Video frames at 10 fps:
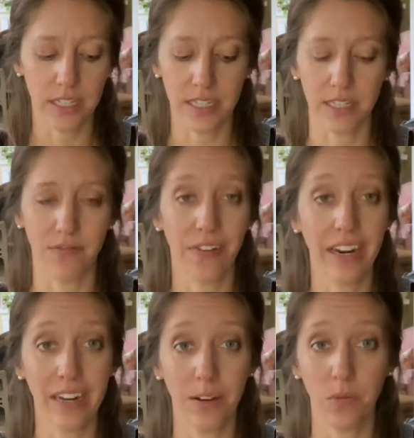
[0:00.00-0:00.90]

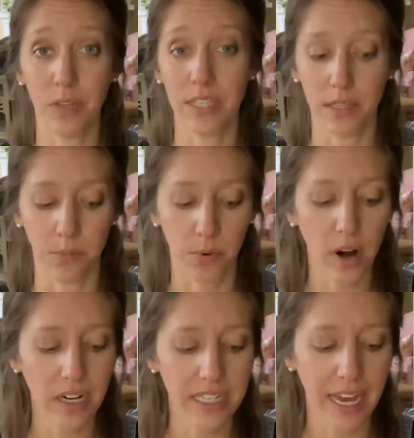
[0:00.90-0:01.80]
disinfect it with some
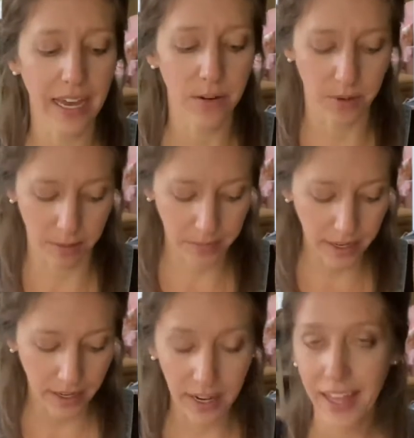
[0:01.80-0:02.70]
peroxide when I'm
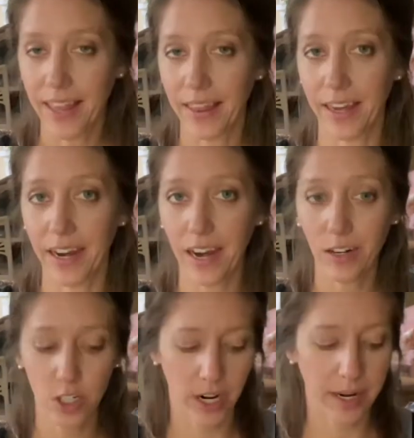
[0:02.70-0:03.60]
done, let it air
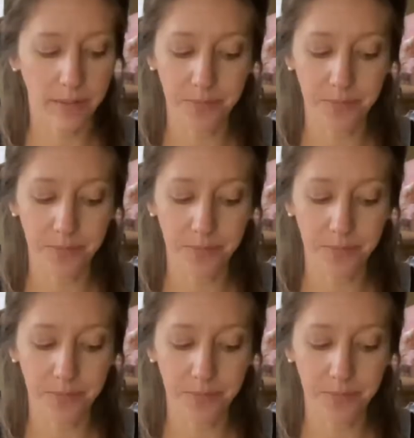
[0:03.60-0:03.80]
dry.